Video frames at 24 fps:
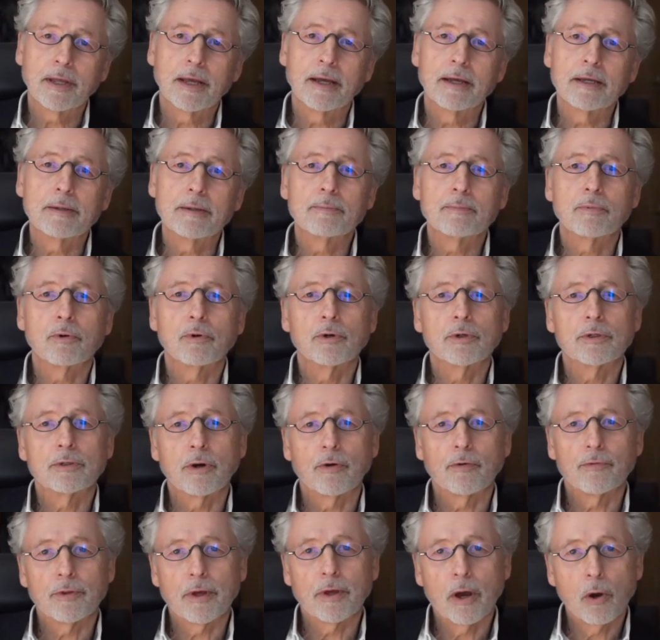input
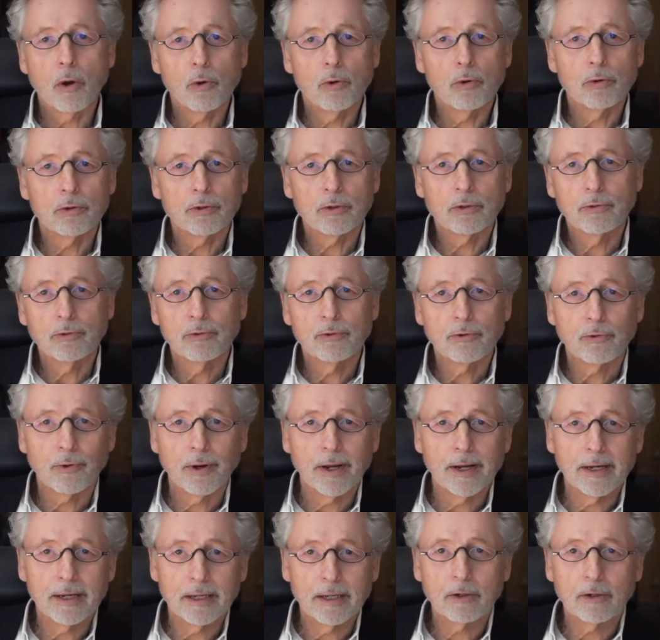of the whole
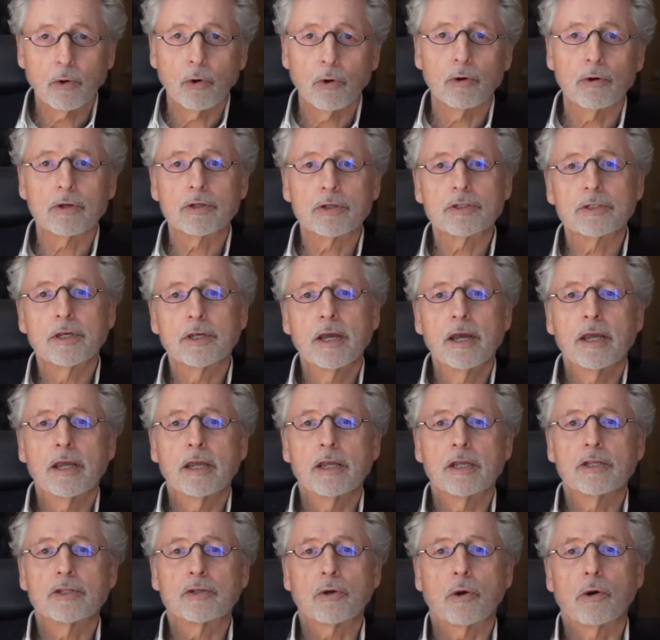training course
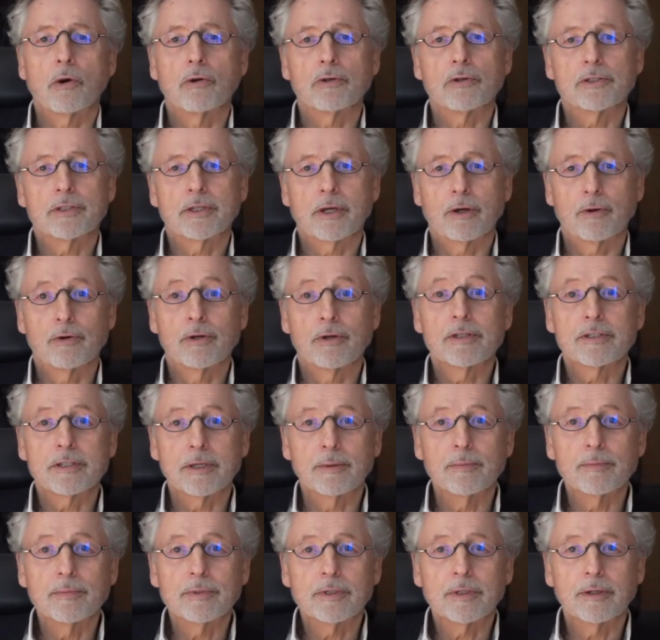is also
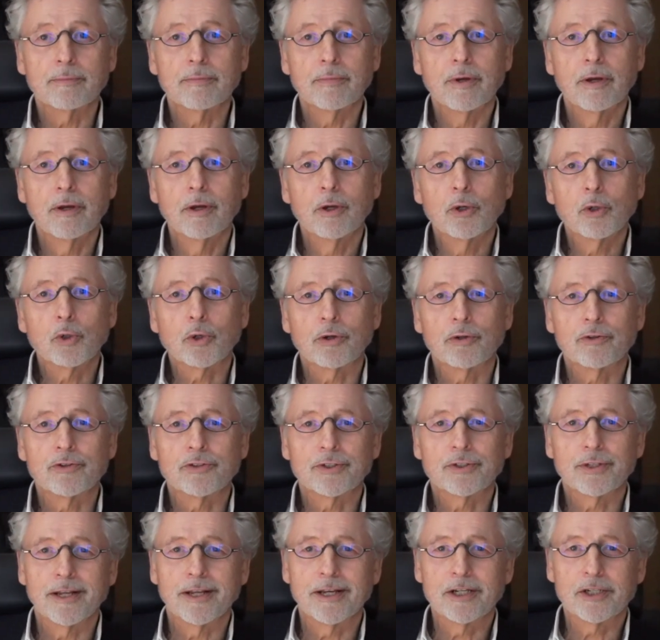Symptom
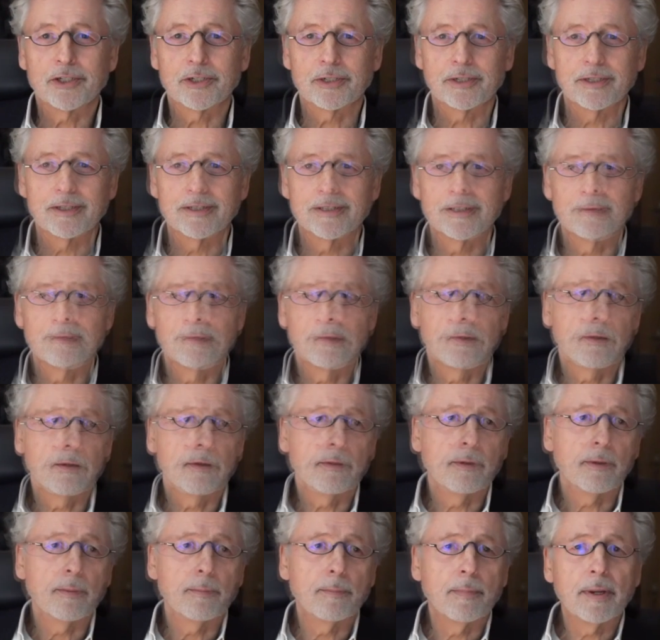Constellations.
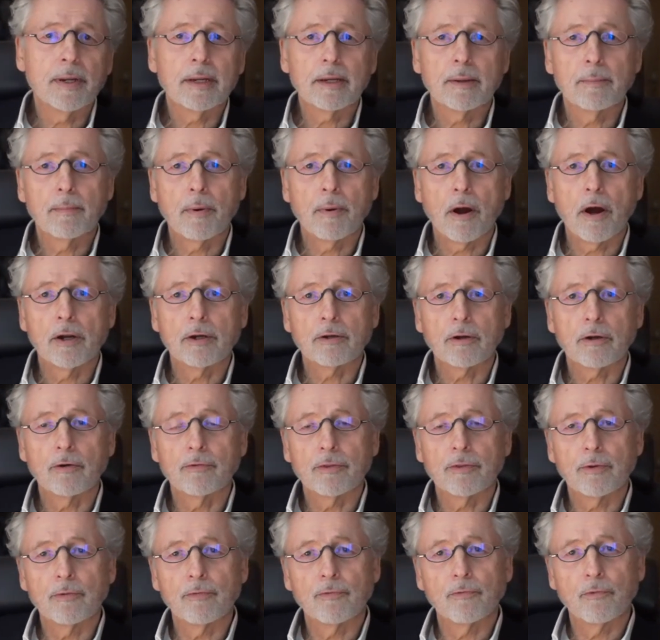The bigger part of
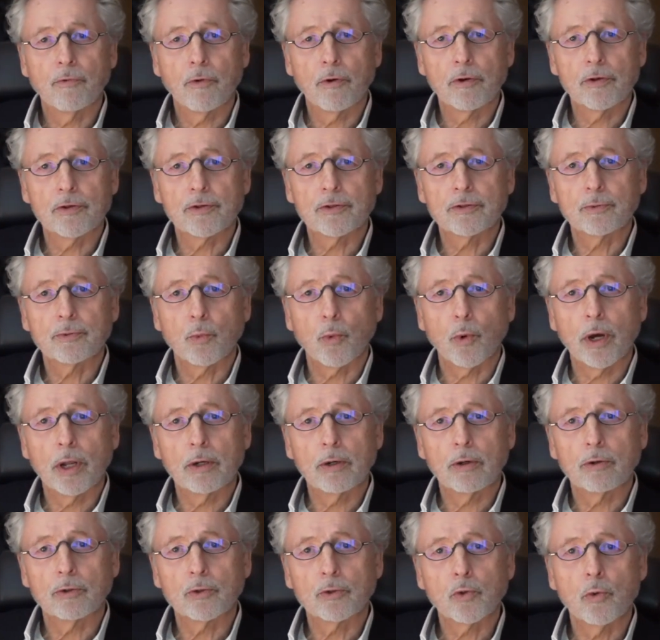the first
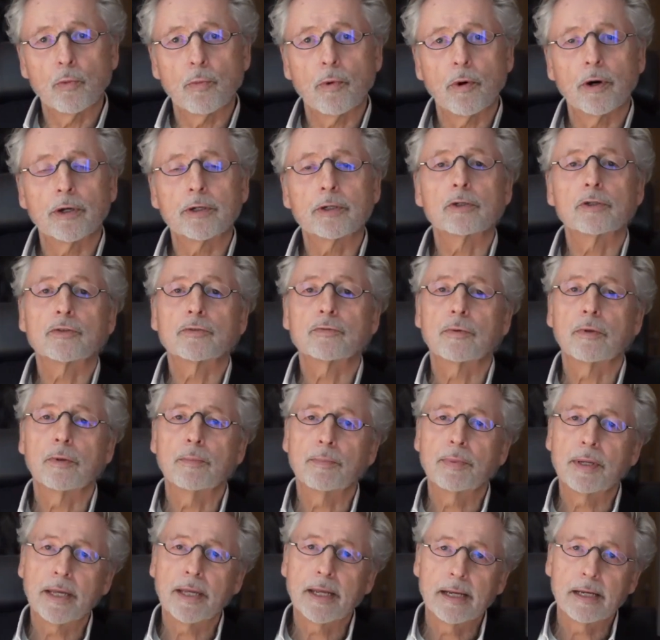one or two modules will
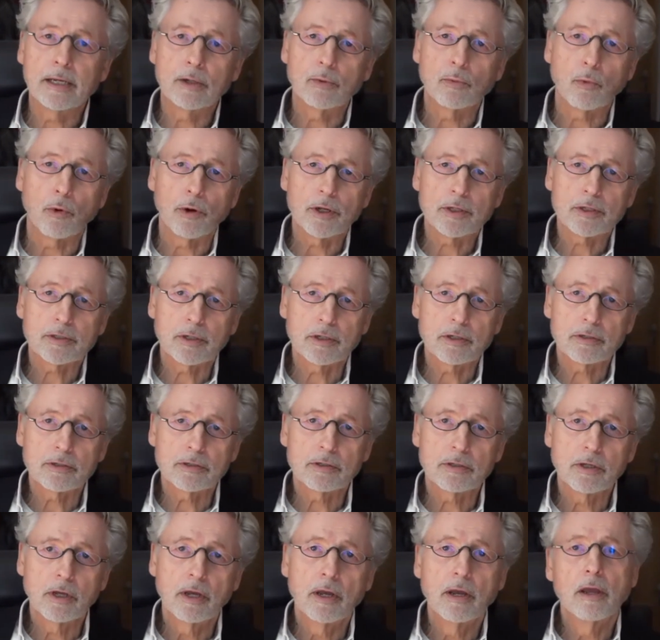be Healing
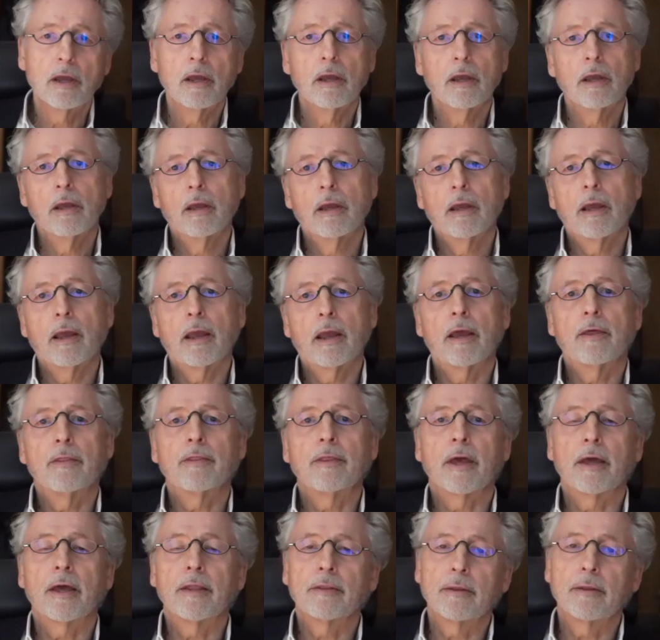Voices, and
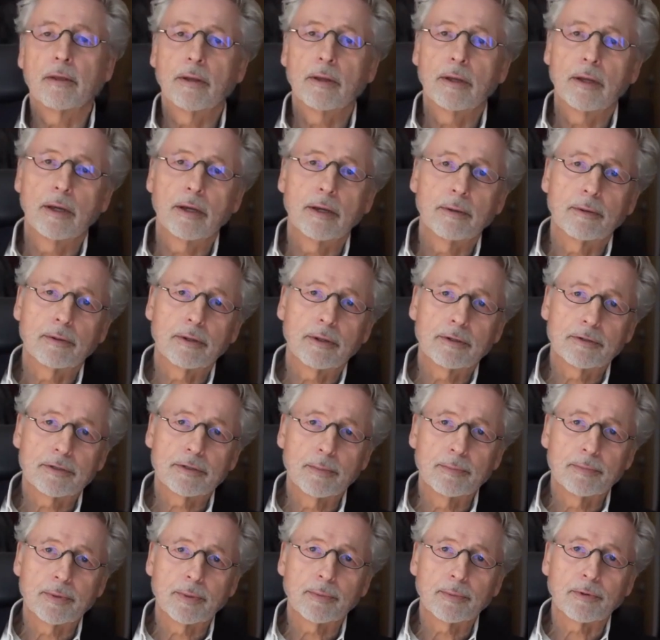then
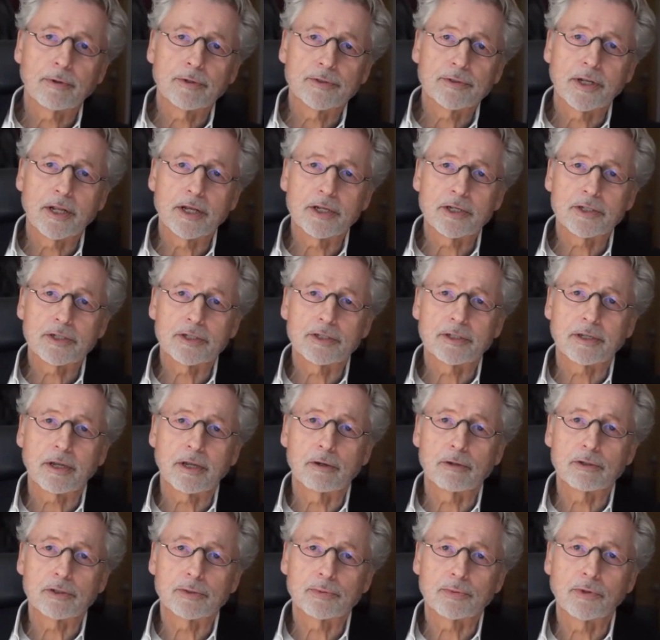Symptom Constellations
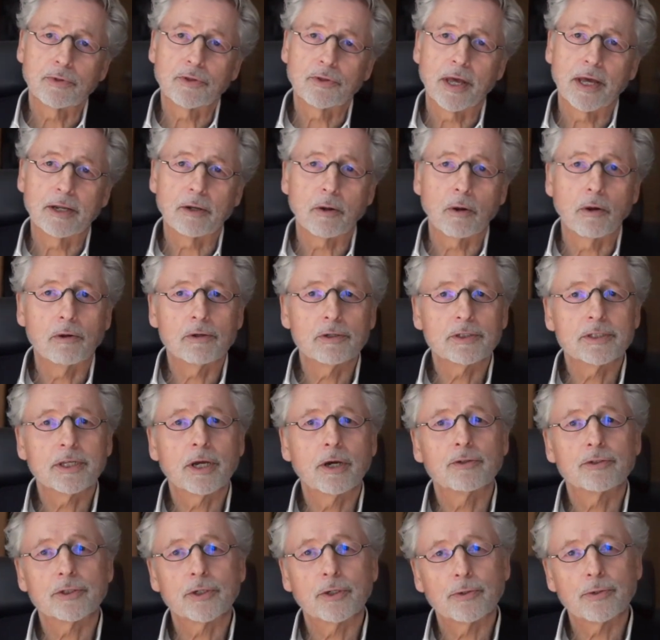goes with that
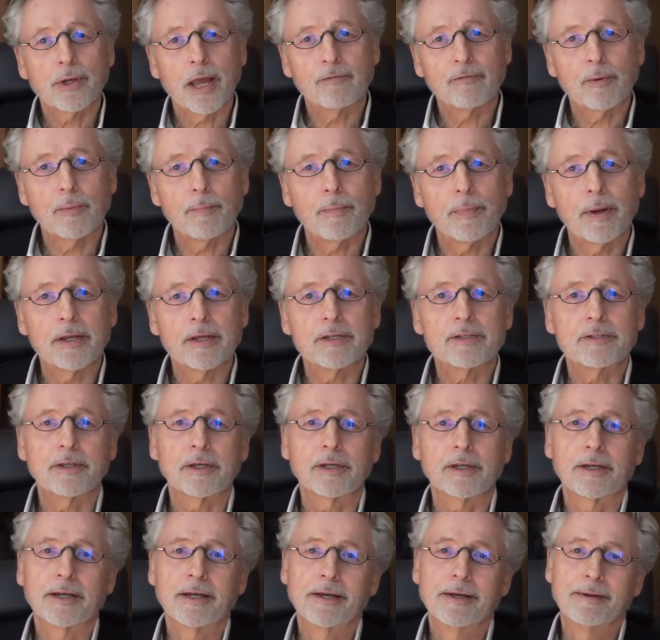also. So you have a
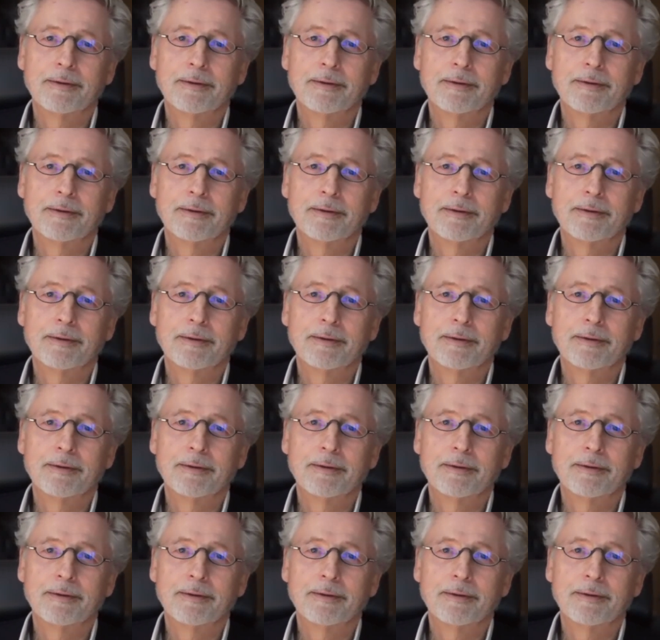basic